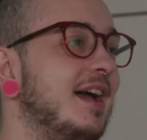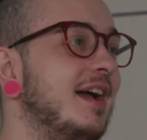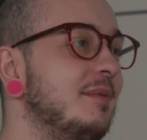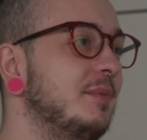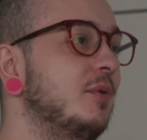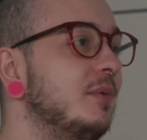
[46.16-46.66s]
Yeah,
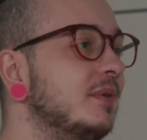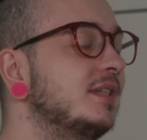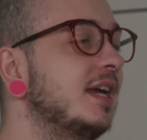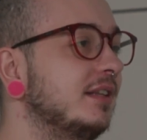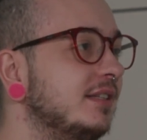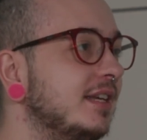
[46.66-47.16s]
I remember we
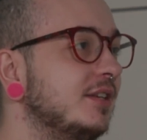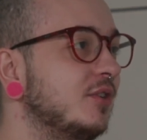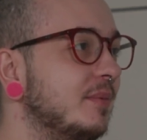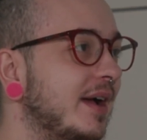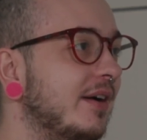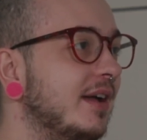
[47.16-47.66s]
would tell a
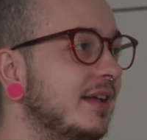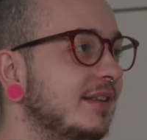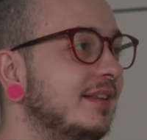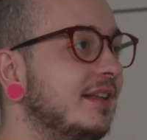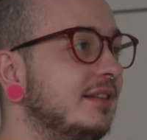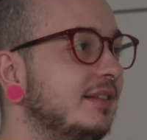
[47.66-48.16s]
teacher about it,
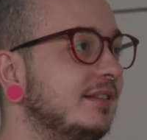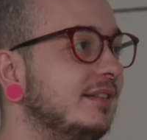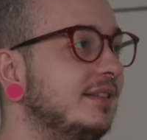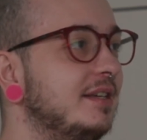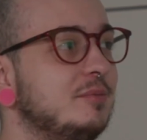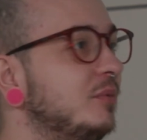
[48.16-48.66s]
and then
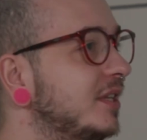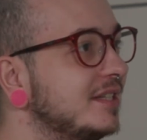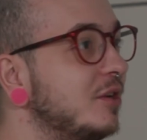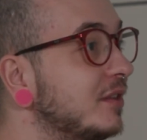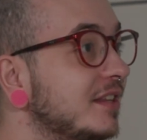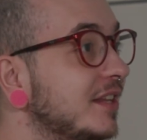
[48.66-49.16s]

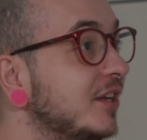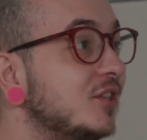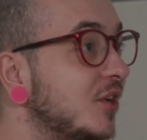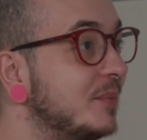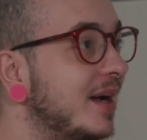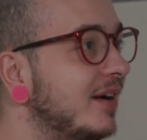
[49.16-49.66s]
there's nothing they could
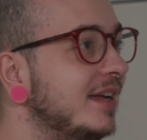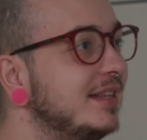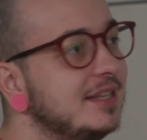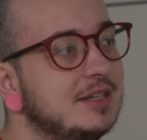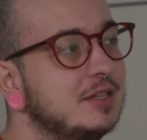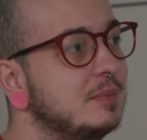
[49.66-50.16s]
do about
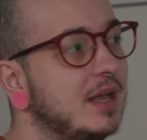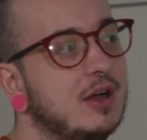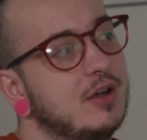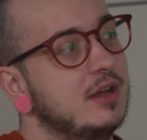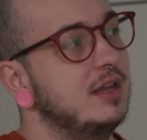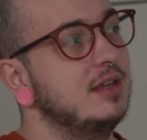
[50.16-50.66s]
it. They're just
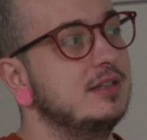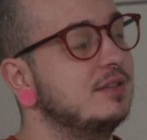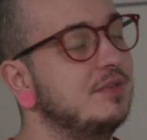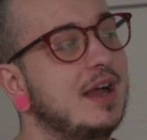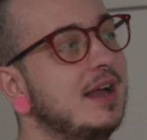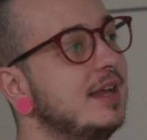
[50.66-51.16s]
like, oh,
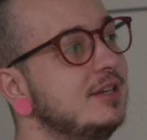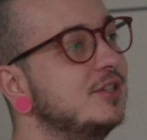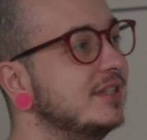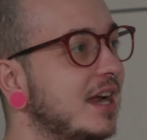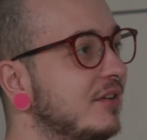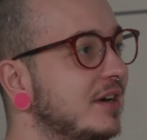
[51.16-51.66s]
it's fine,
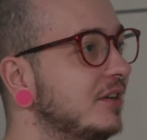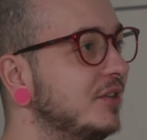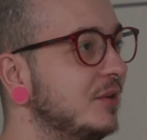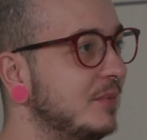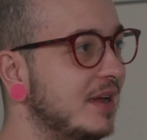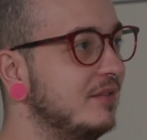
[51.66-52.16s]
just carry on
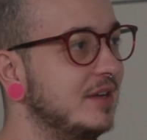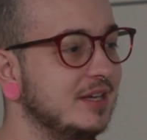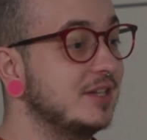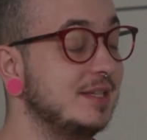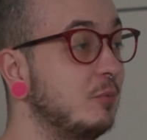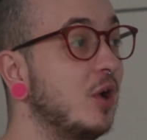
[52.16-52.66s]
doing whatever,
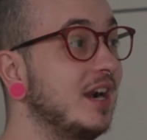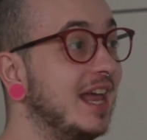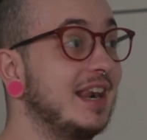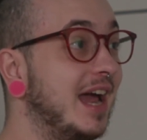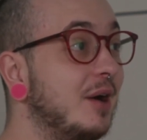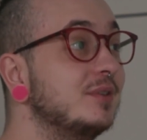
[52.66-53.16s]
because they weren't
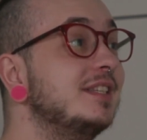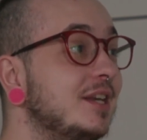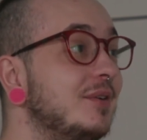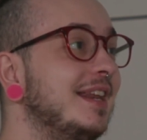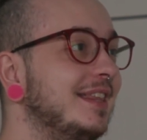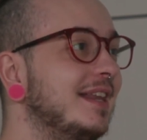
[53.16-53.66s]
allowed to
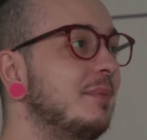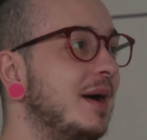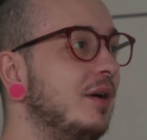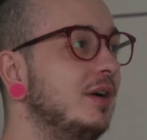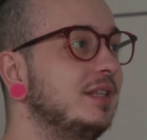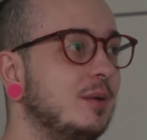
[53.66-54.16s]
do anything
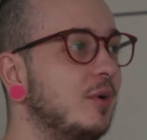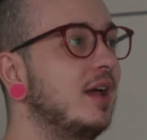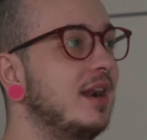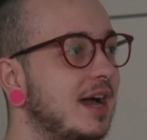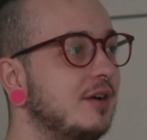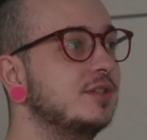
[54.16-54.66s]
about it. They
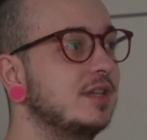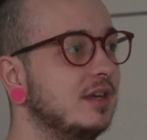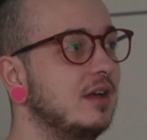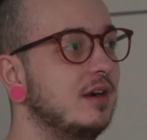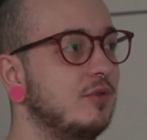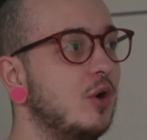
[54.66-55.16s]
weren't allowed
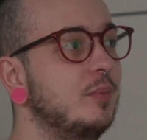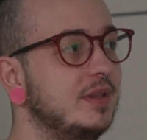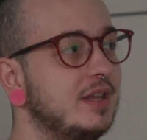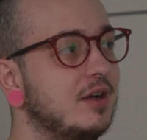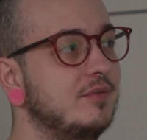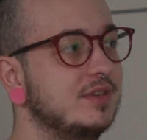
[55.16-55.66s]
to kind of
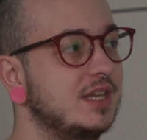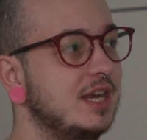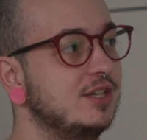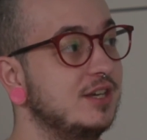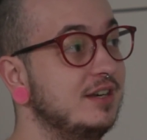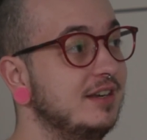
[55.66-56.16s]
open that
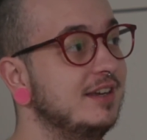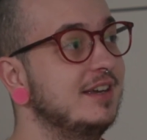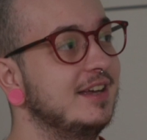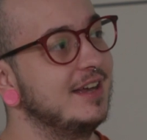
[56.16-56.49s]
conversation.